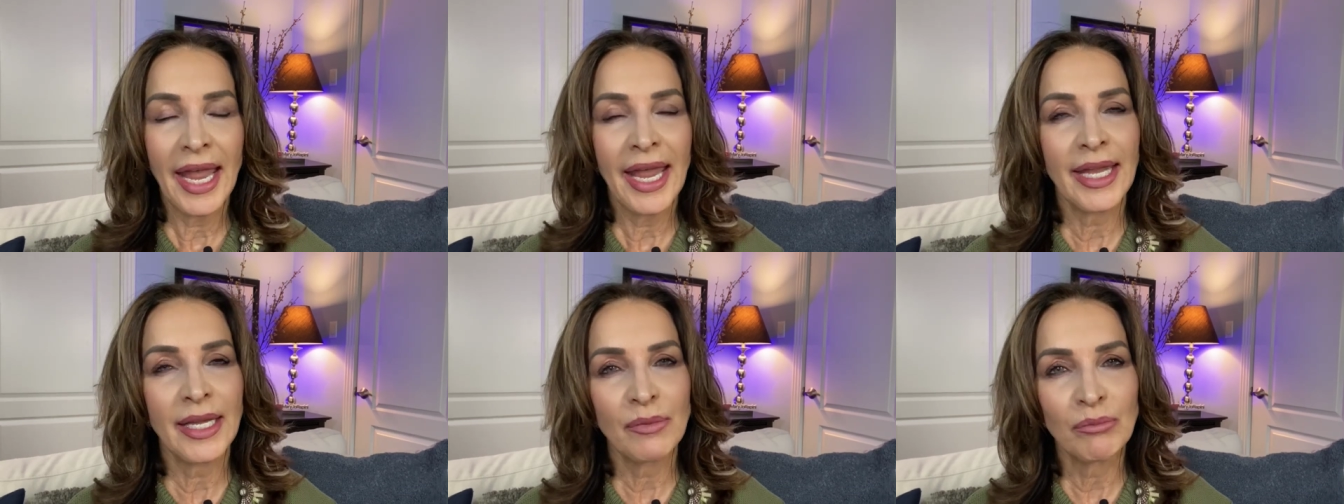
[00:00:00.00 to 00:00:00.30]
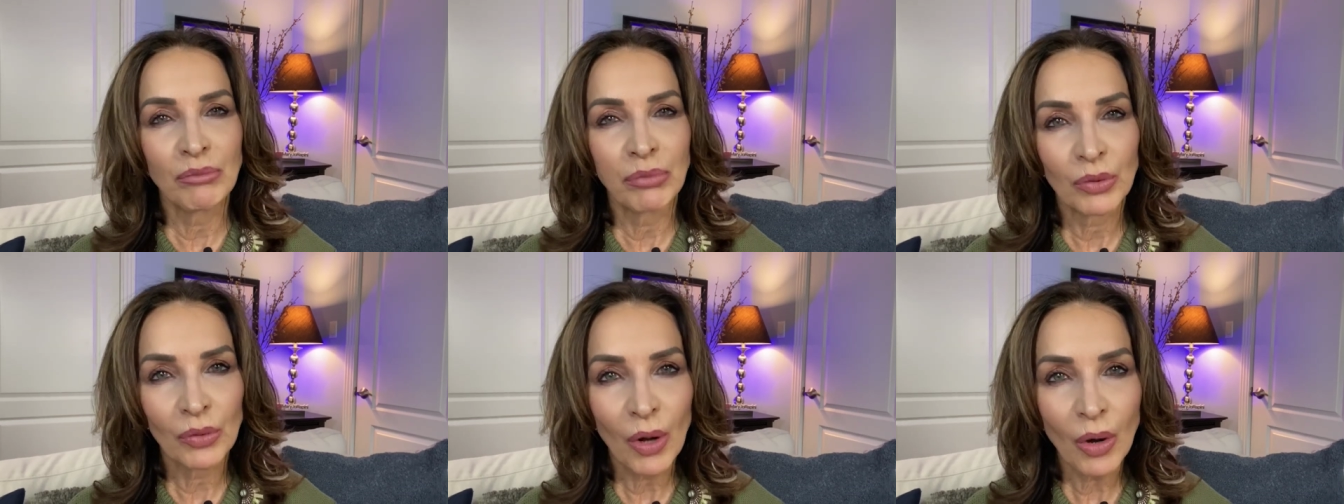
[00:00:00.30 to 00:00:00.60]
A
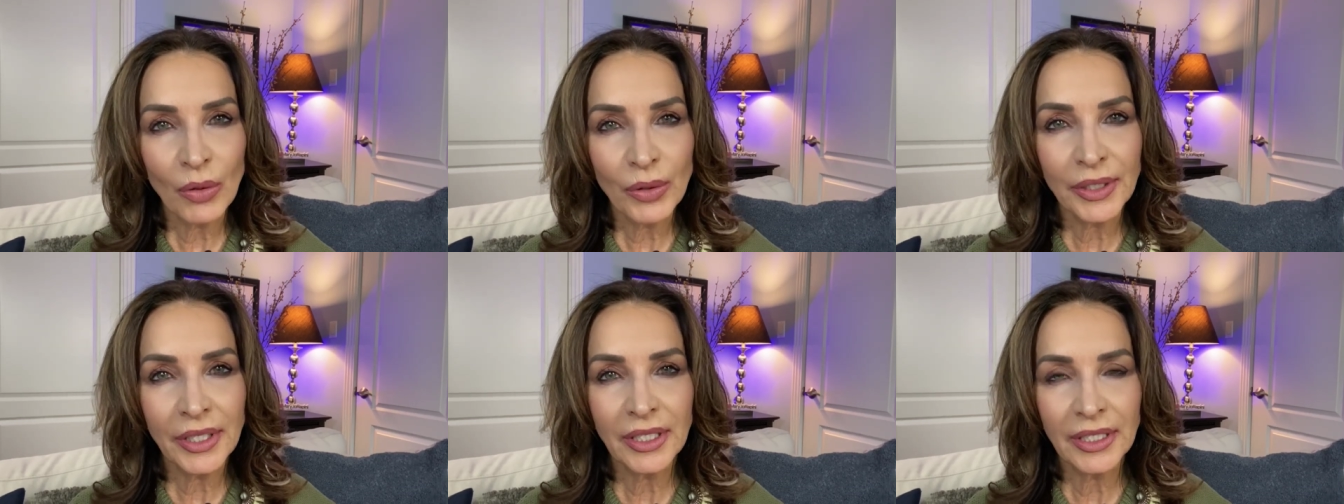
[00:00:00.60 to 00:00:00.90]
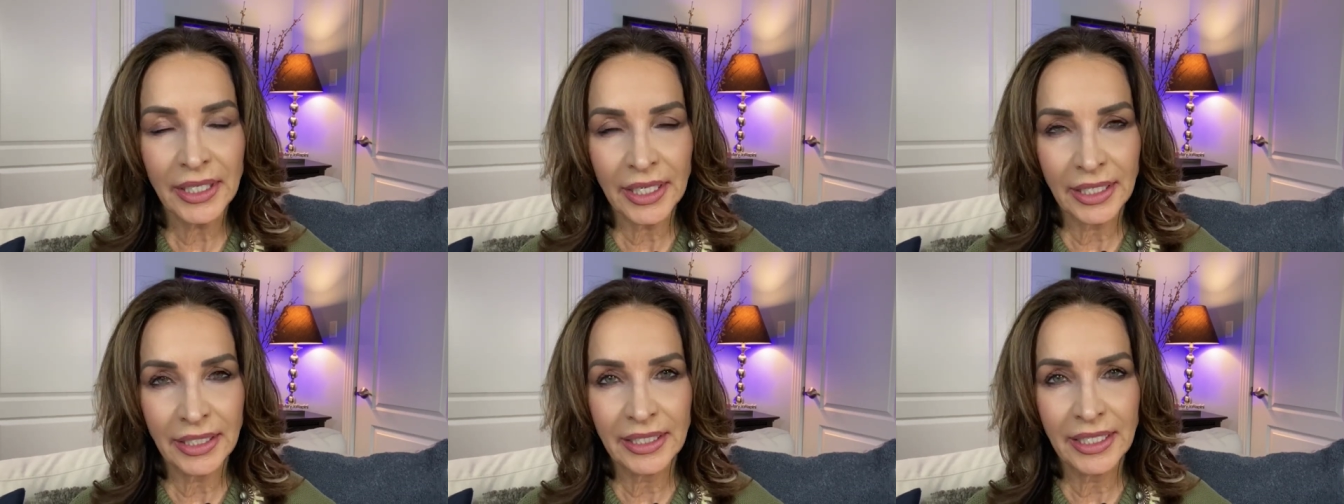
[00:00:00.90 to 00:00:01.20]

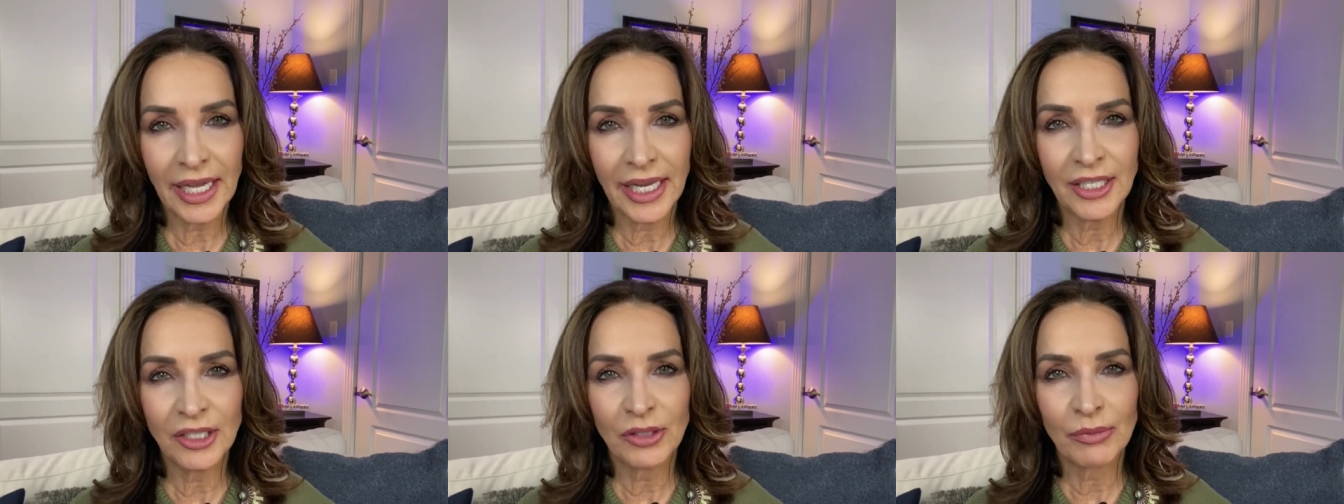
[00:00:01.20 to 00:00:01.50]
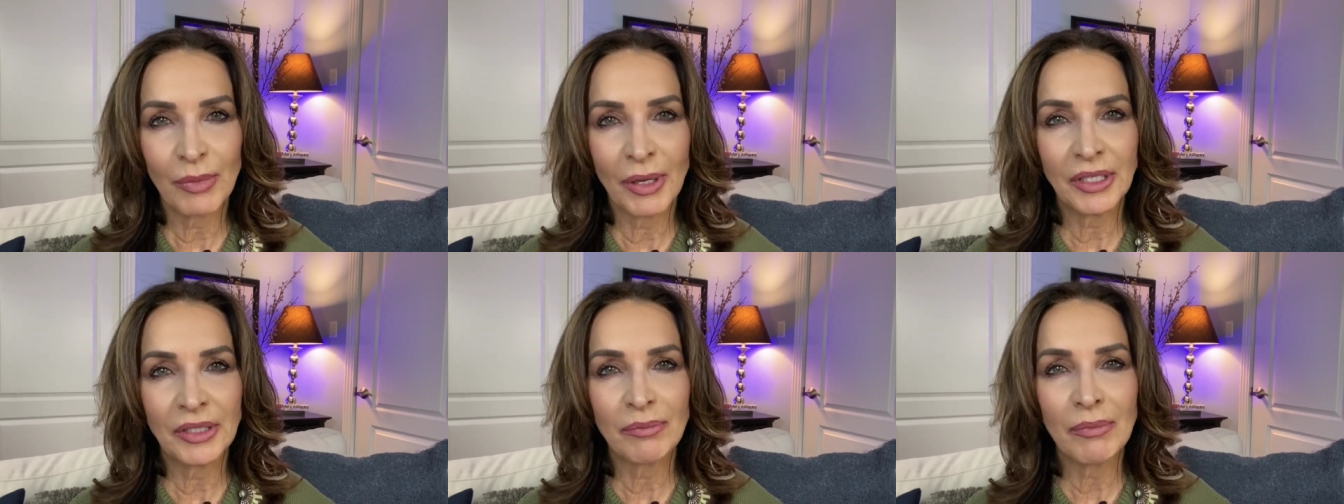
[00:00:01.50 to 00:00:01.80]
broken
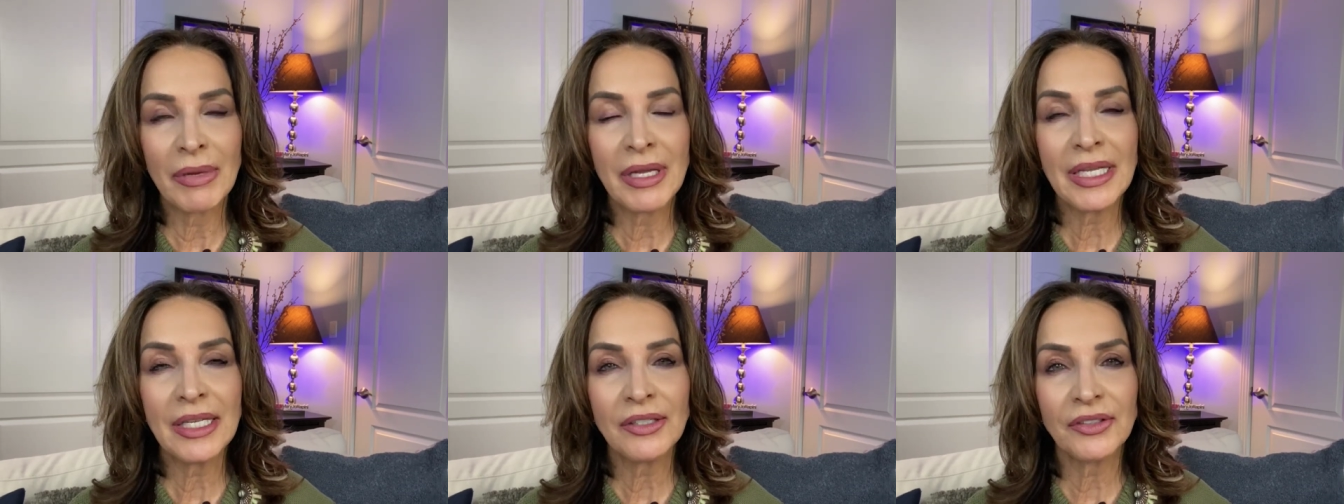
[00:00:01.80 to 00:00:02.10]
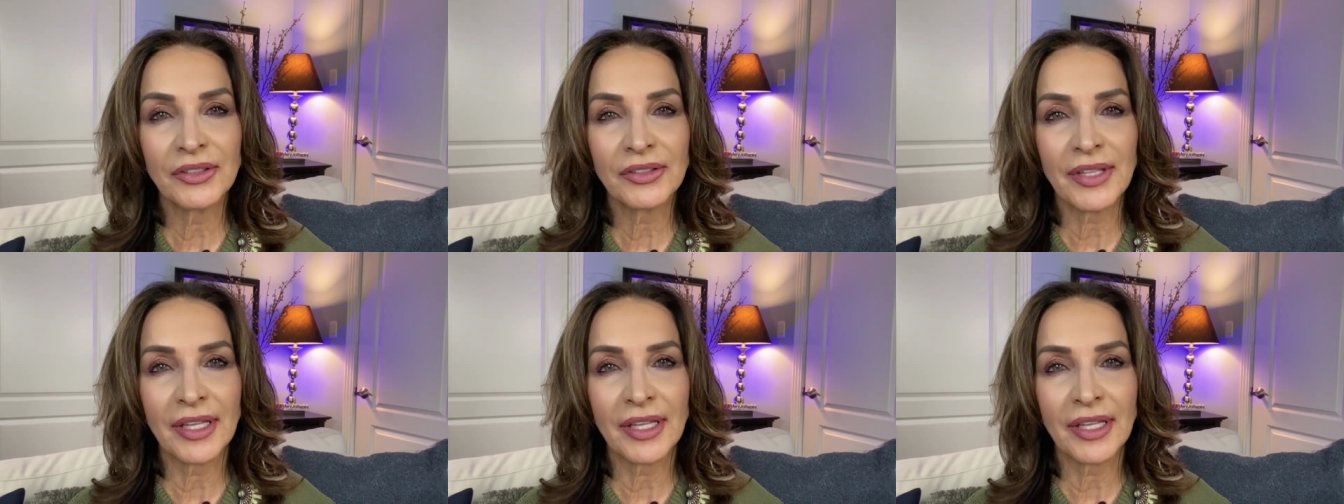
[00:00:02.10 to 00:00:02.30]
engagement means